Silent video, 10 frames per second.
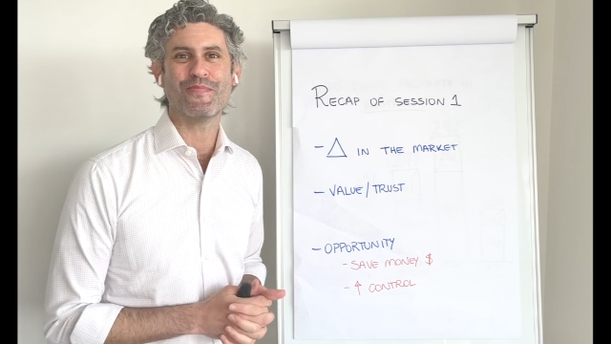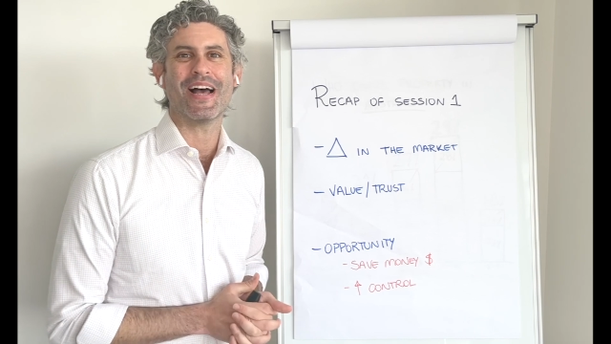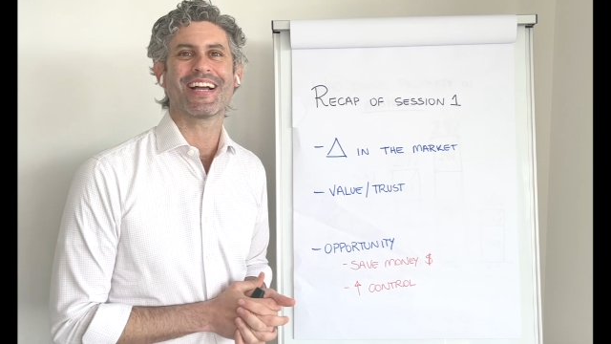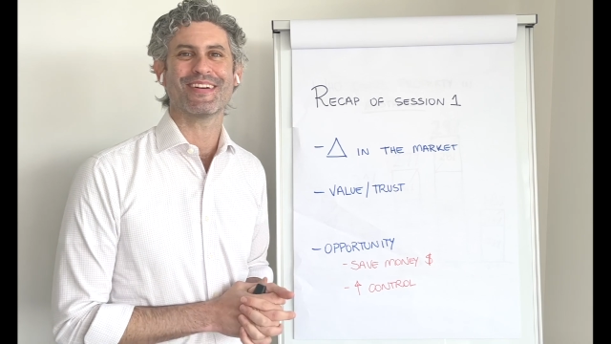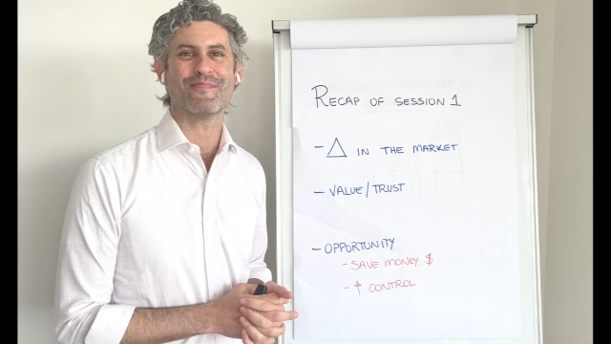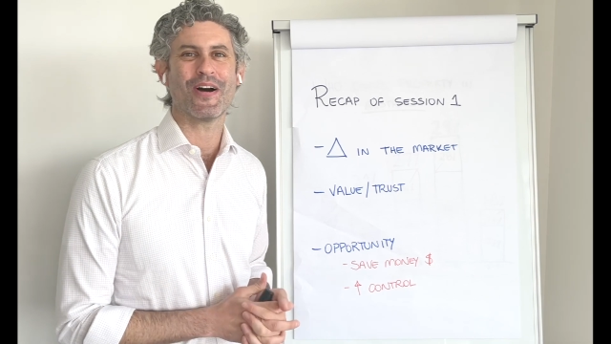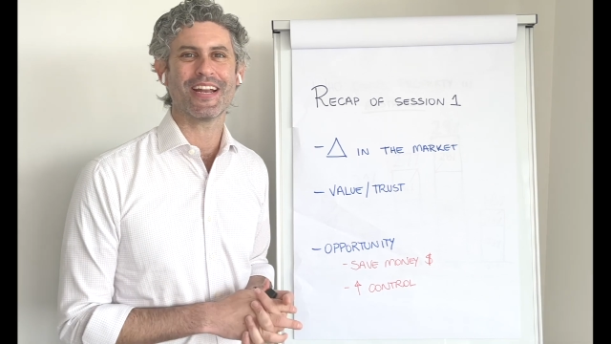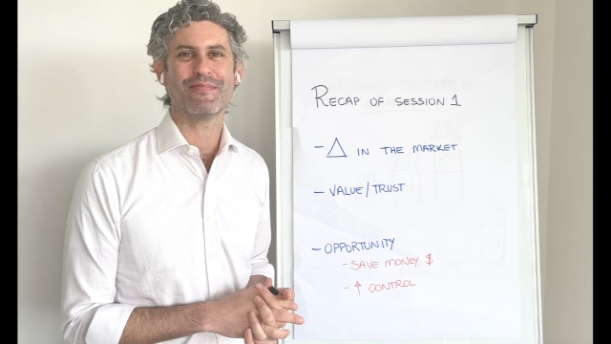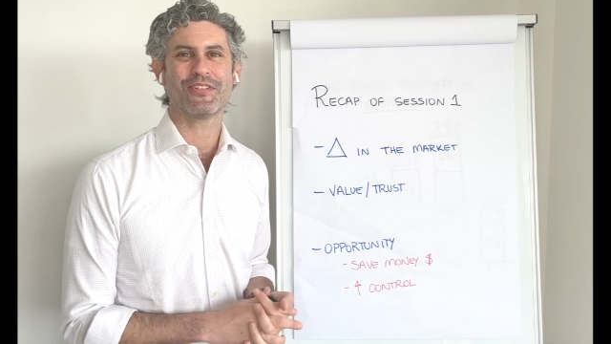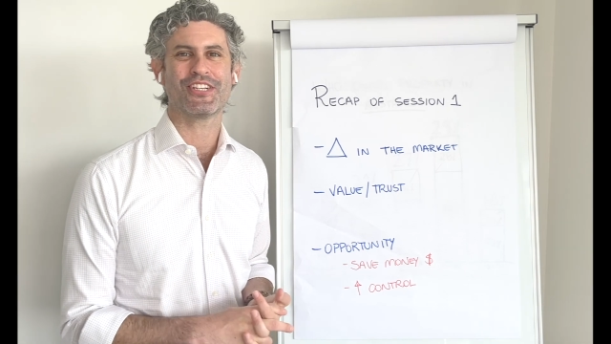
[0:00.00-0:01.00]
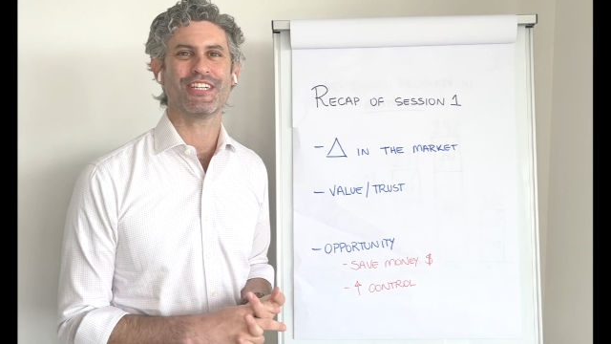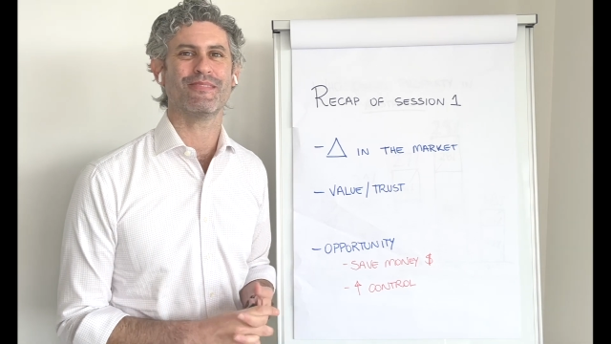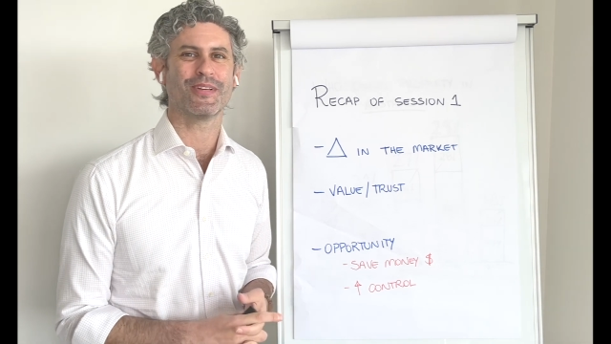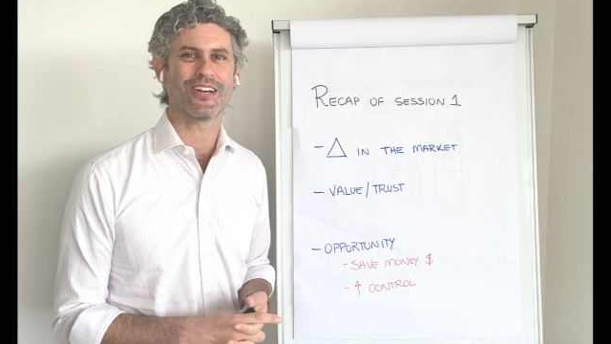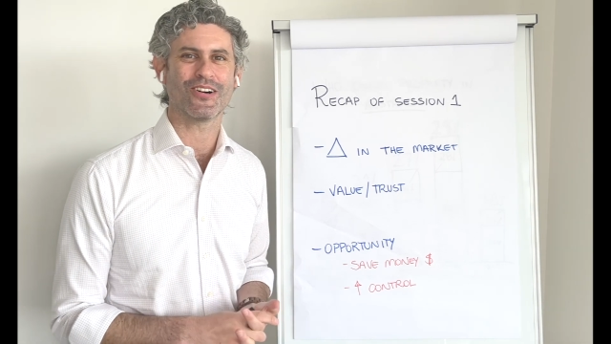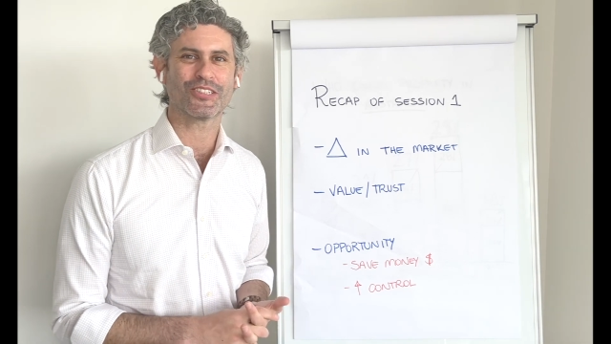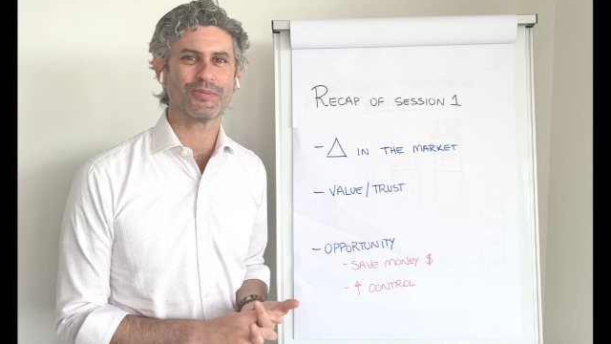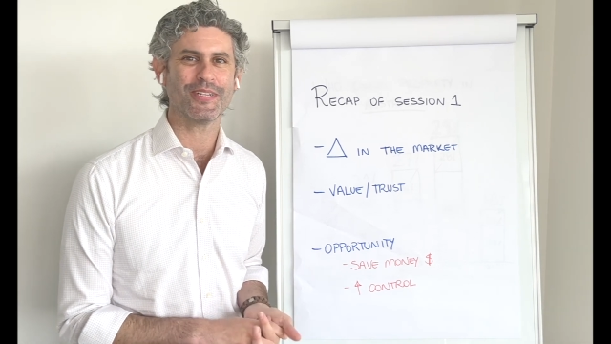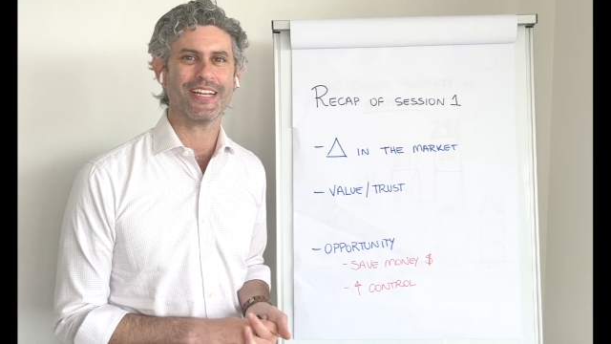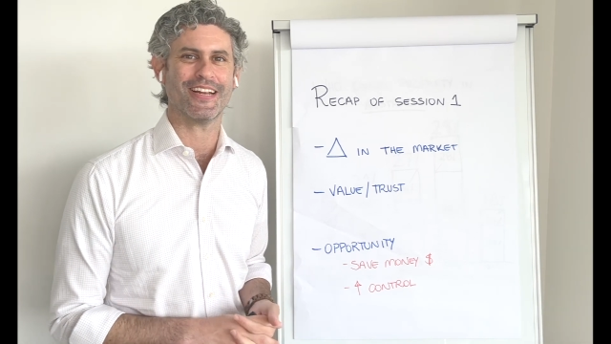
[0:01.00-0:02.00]
back. My name's Jeremy
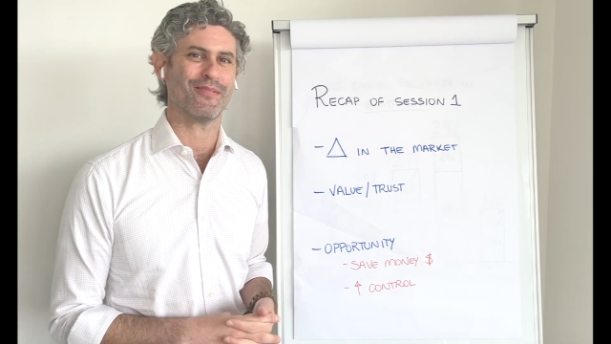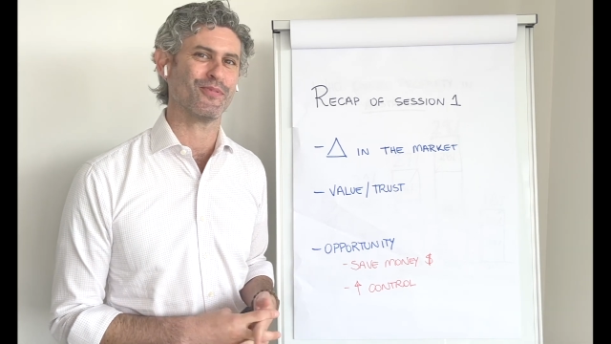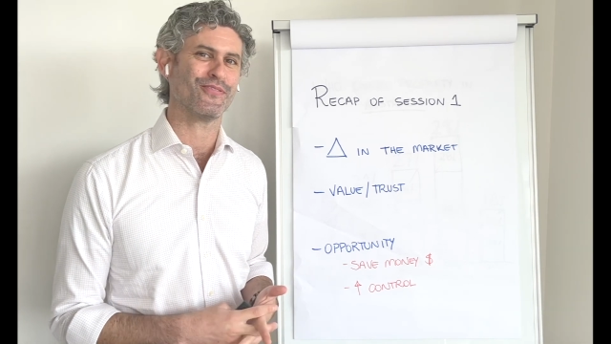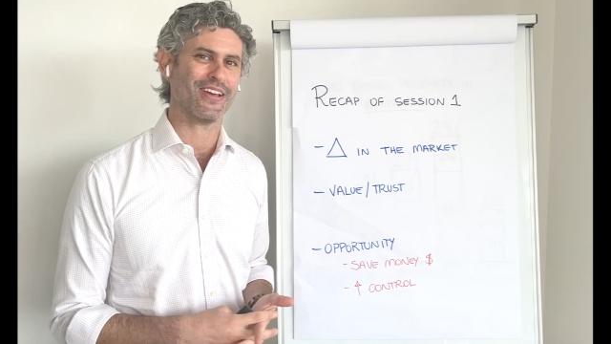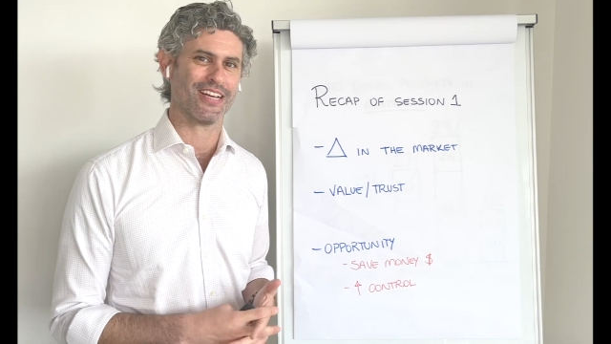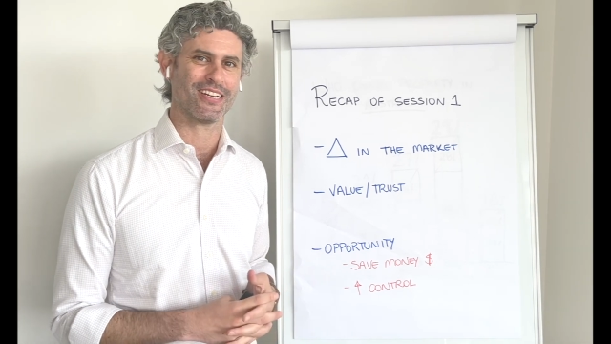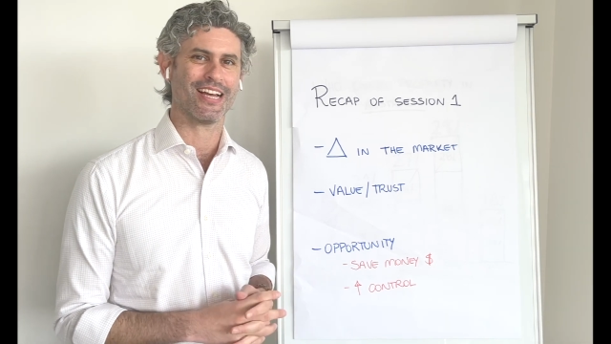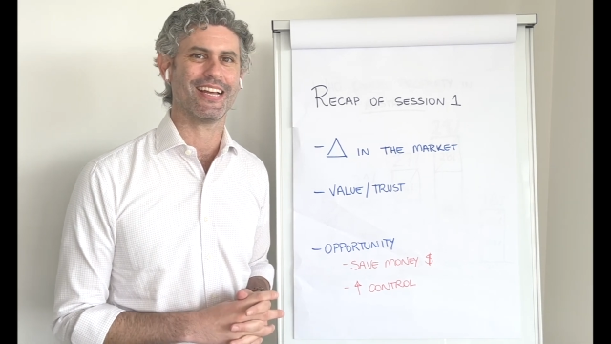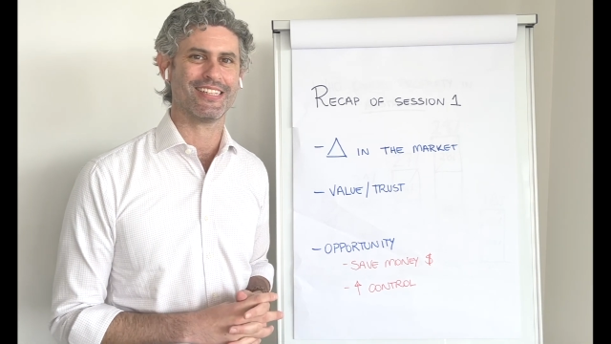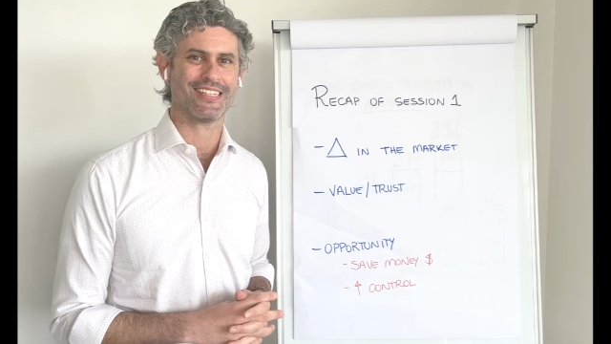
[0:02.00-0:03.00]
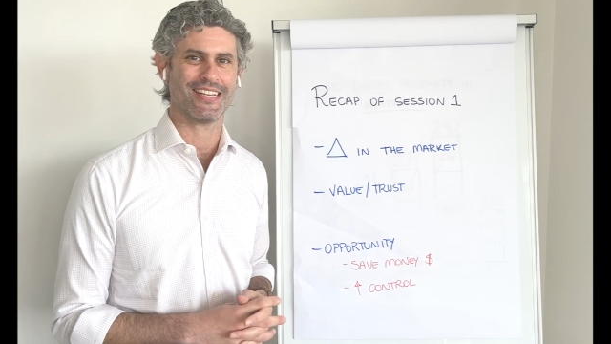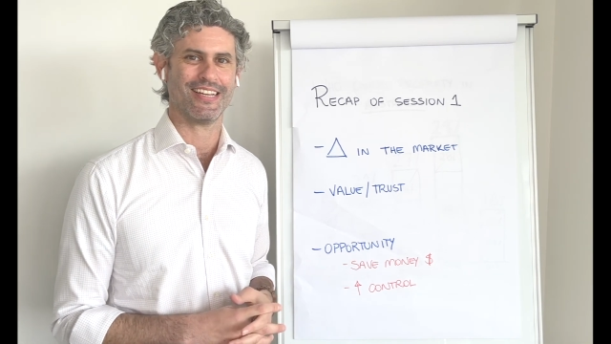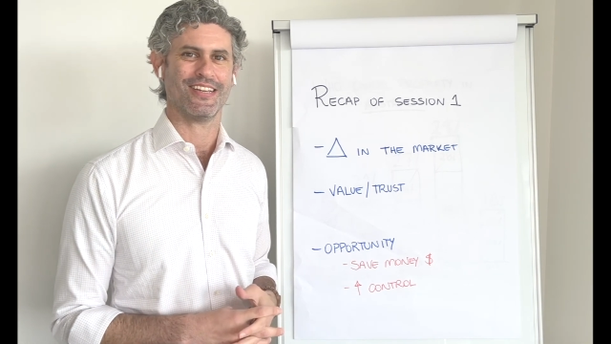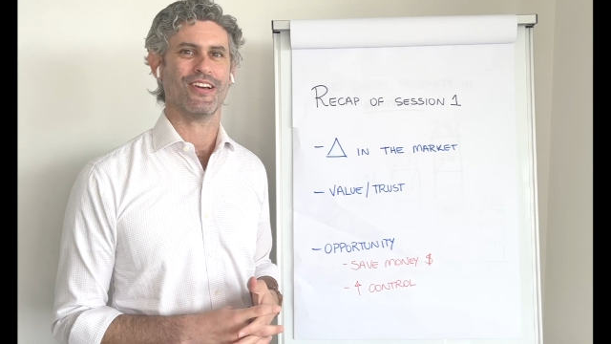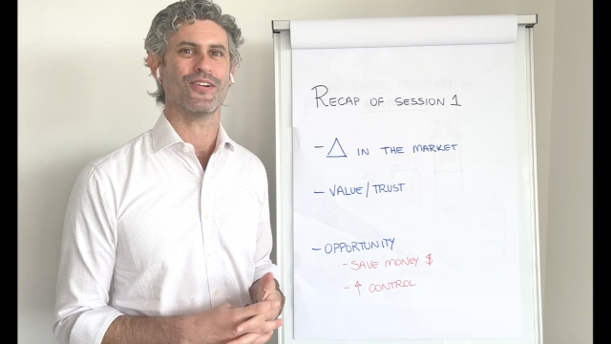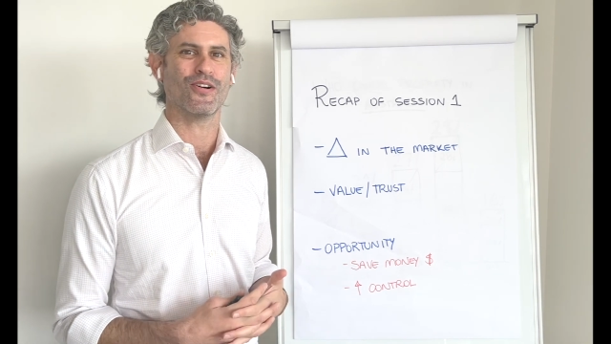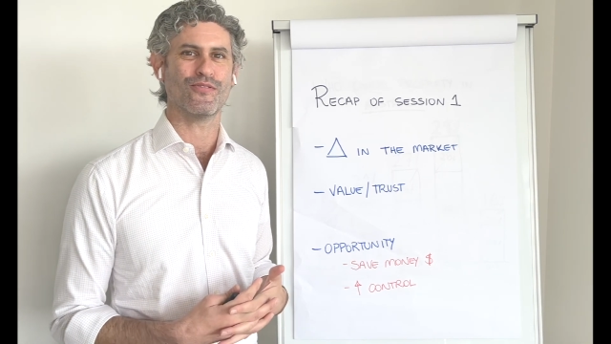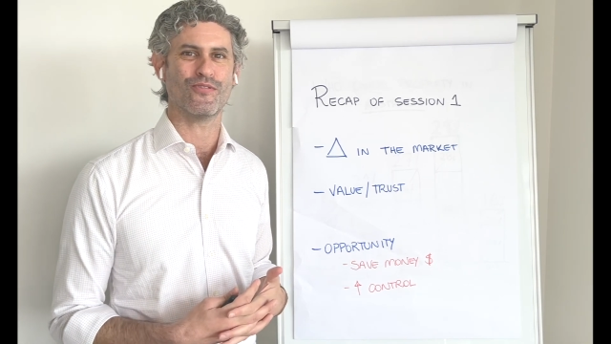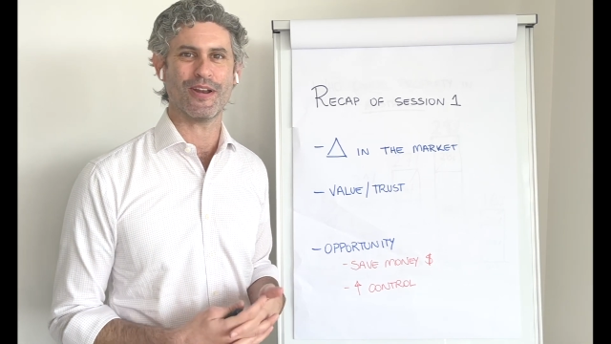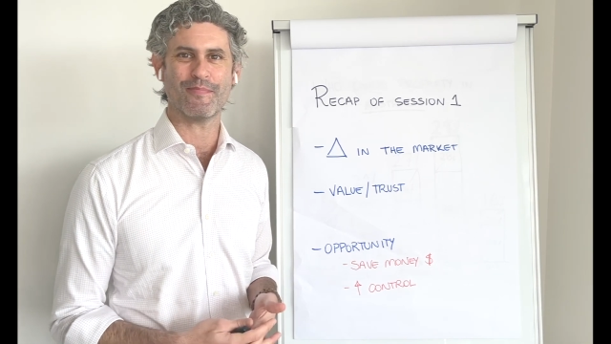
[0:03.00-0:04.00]
Goldschmidt and I'm the founder and CEO
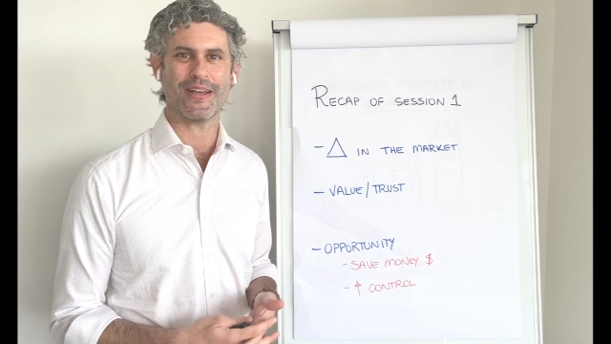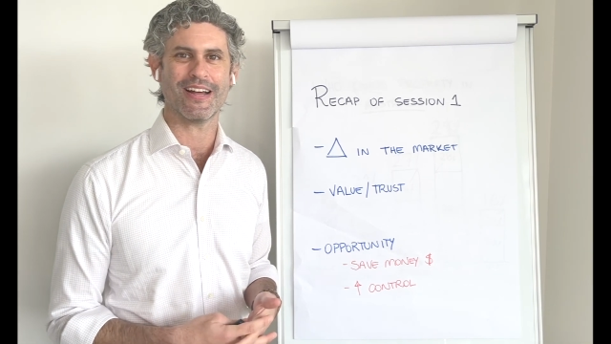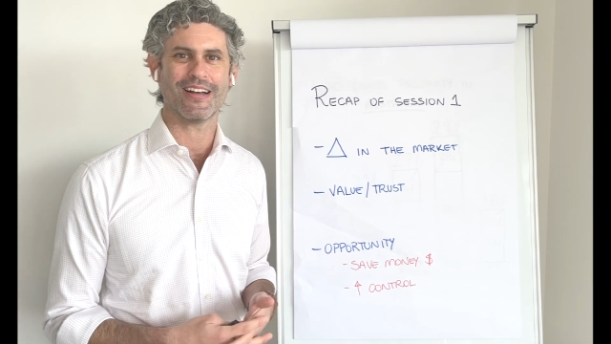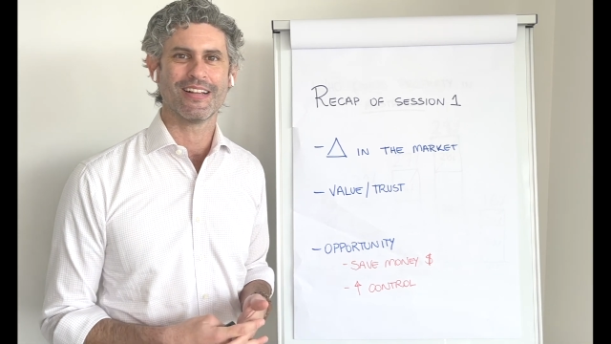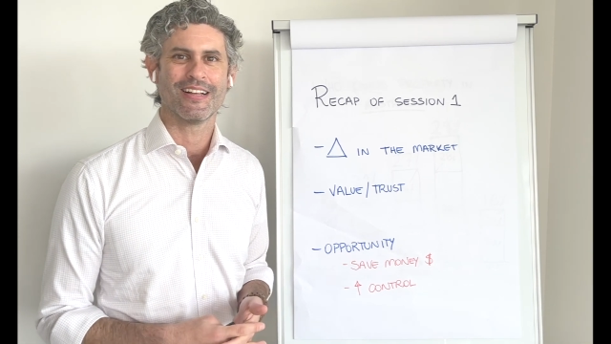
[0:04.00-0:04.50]
of Rent Better.